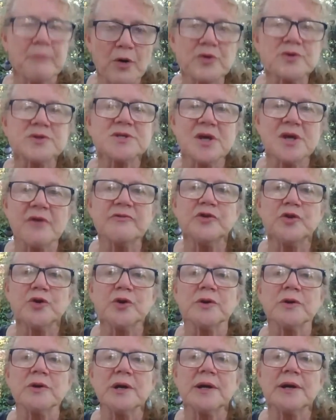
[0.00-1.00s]
most of
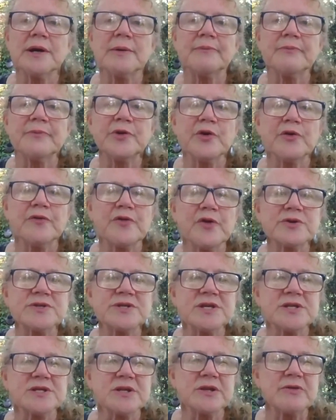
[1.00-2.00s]
your, um, your folks
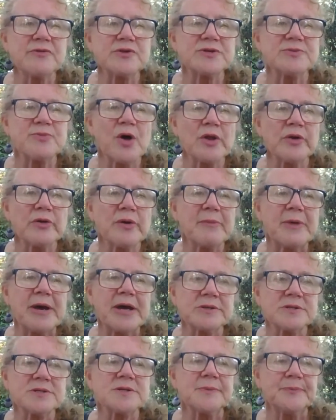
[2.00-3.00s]
that deliver smaller
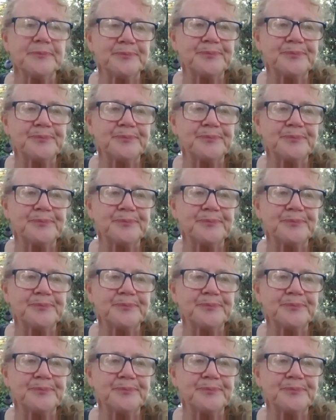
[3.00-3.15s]
amounts.